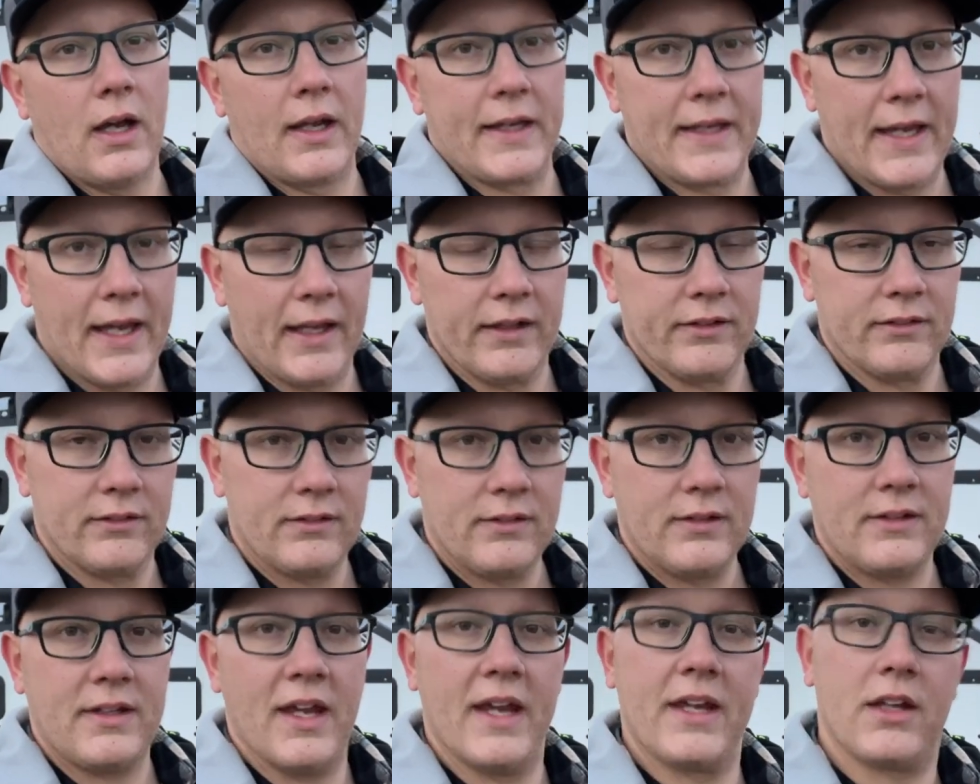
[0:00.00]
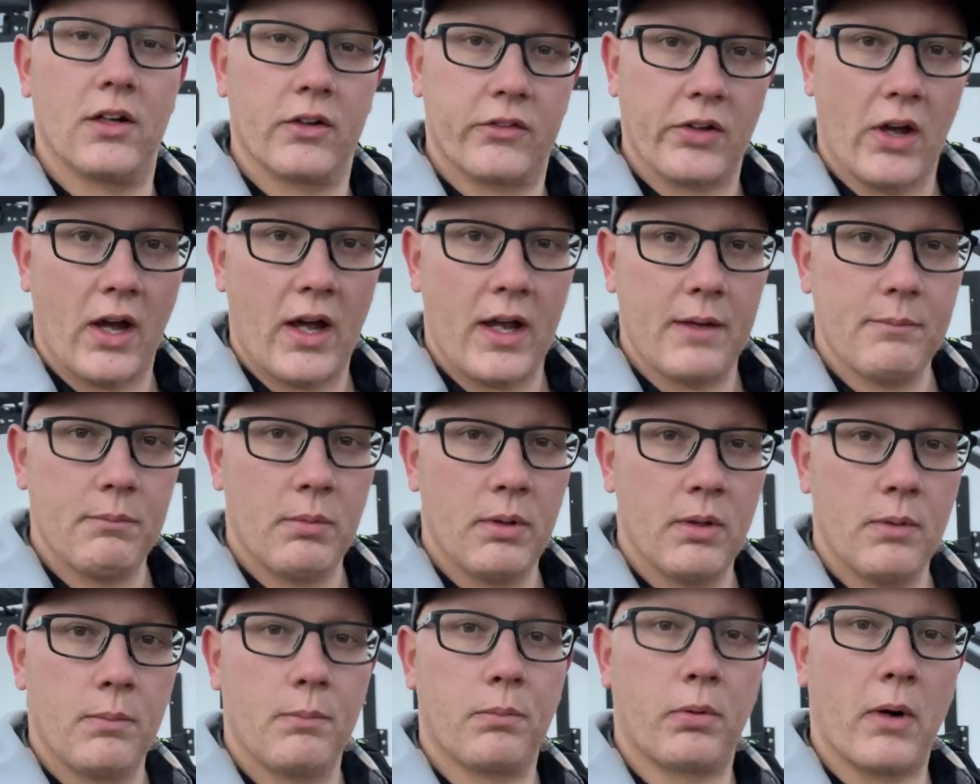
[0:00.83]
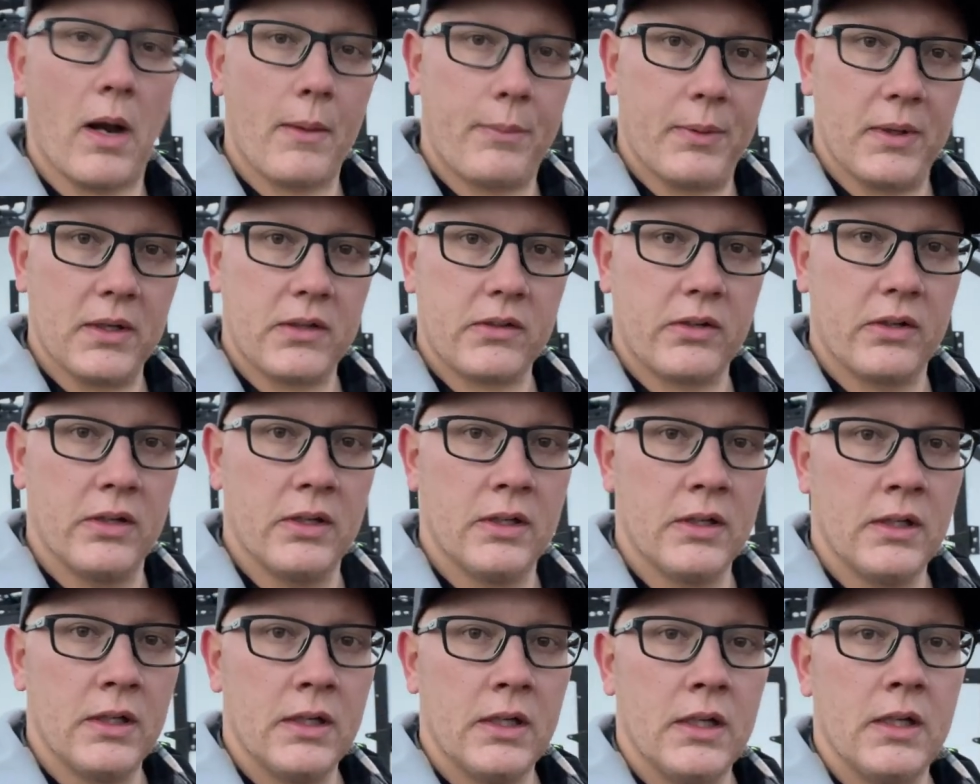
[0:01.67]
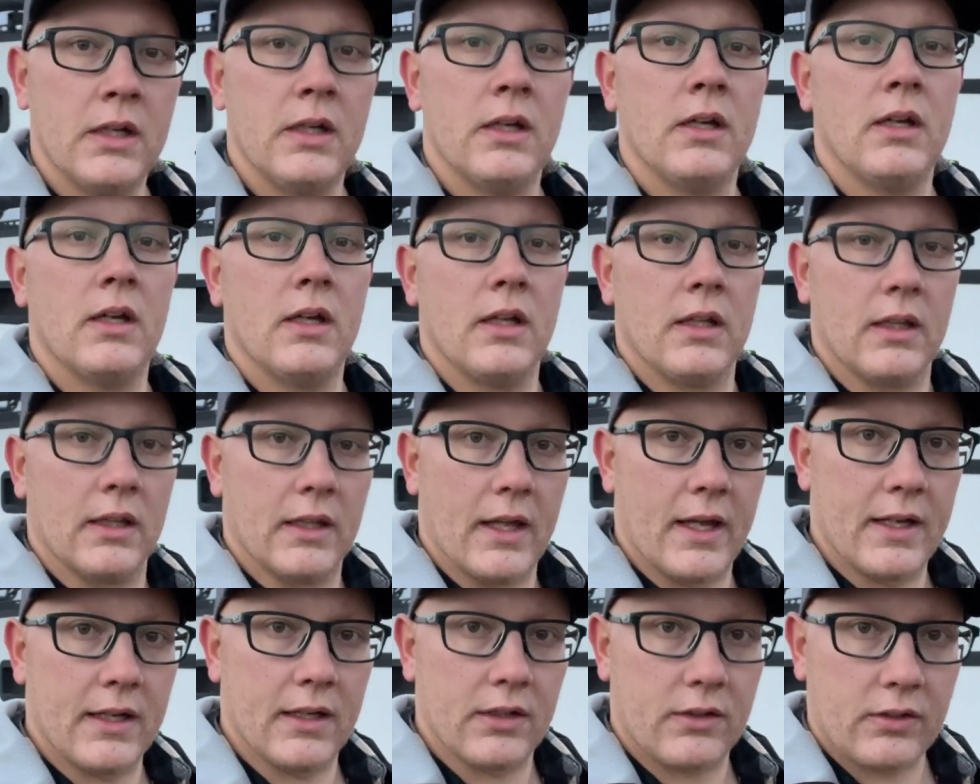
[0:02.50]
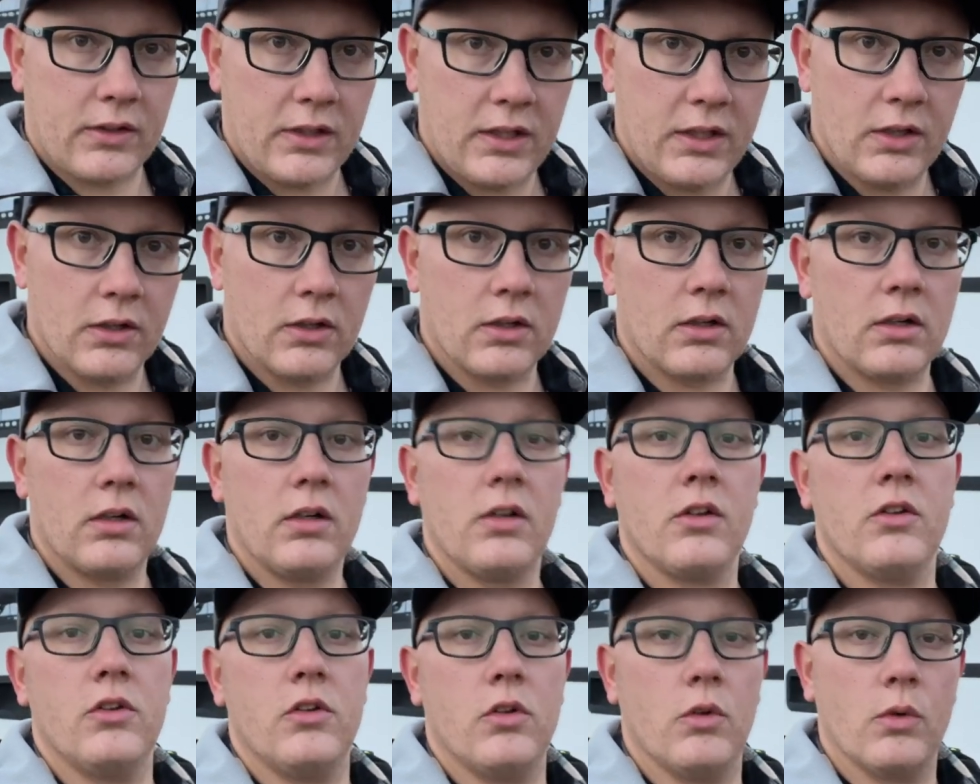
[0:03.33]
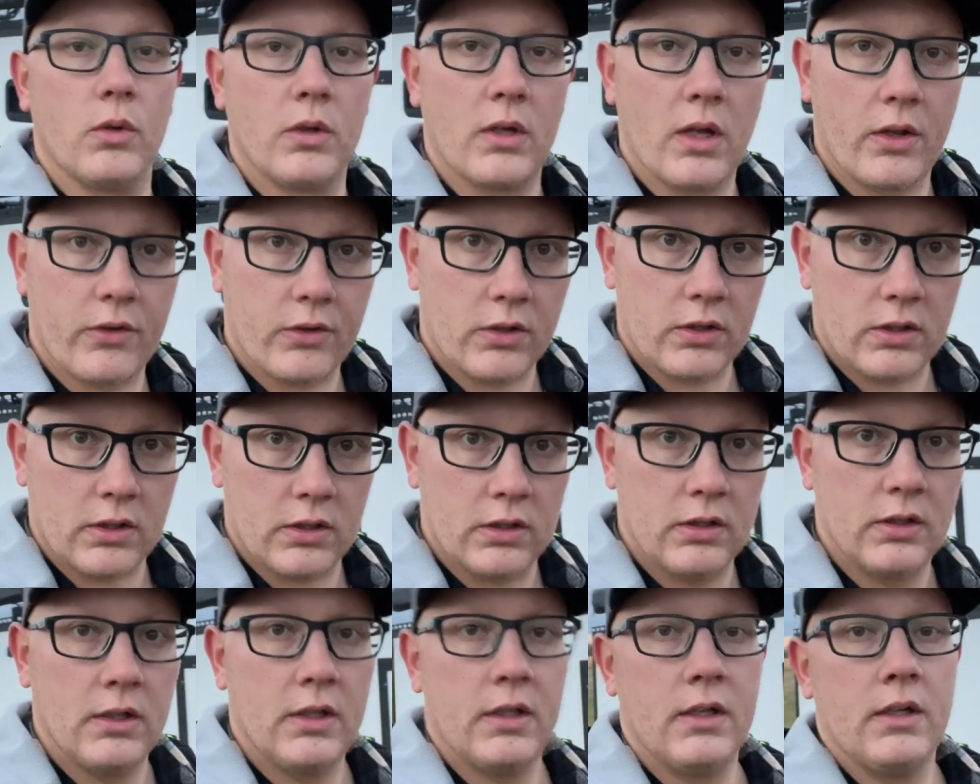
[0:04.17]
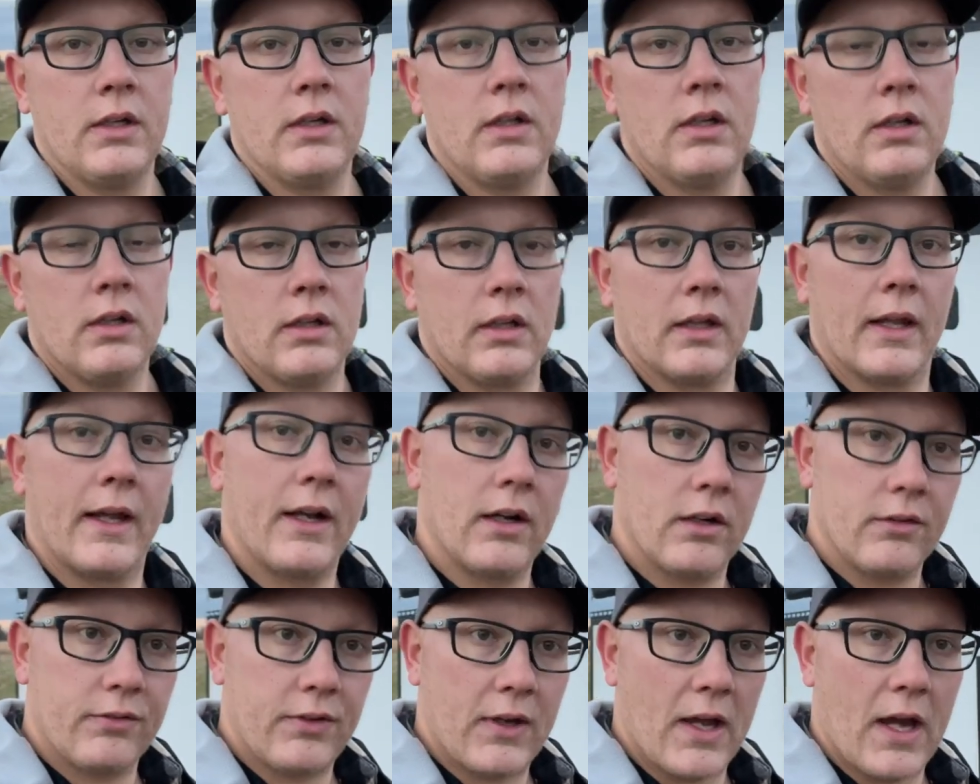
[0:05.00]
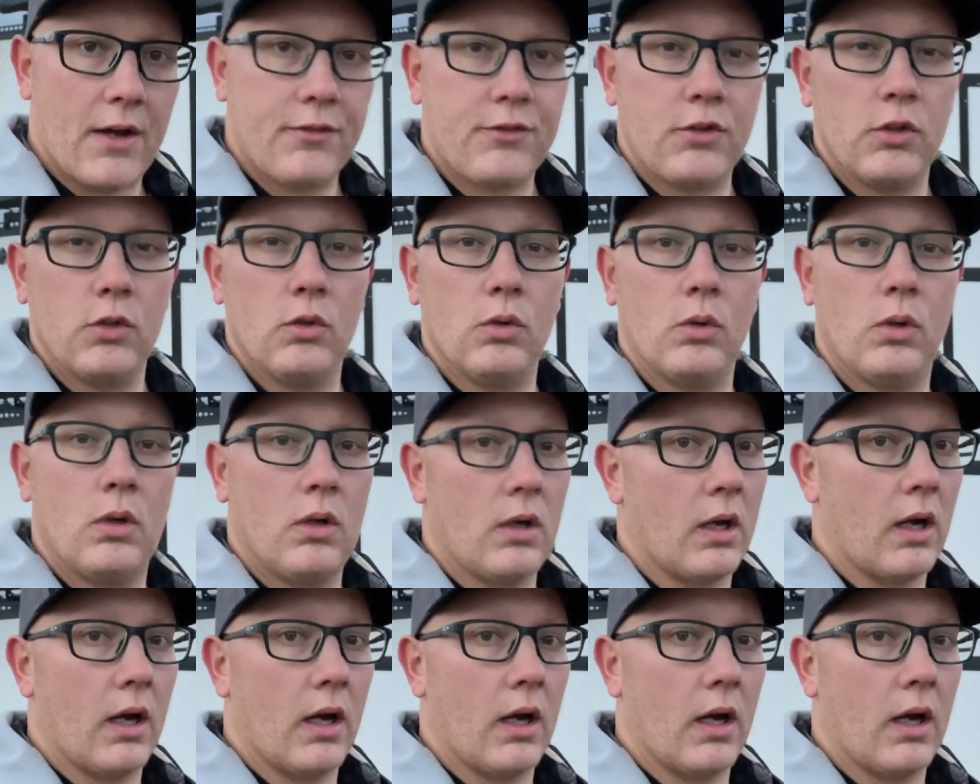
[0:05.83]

Again, take your time, prep it, let it cure, do another layer if you have to.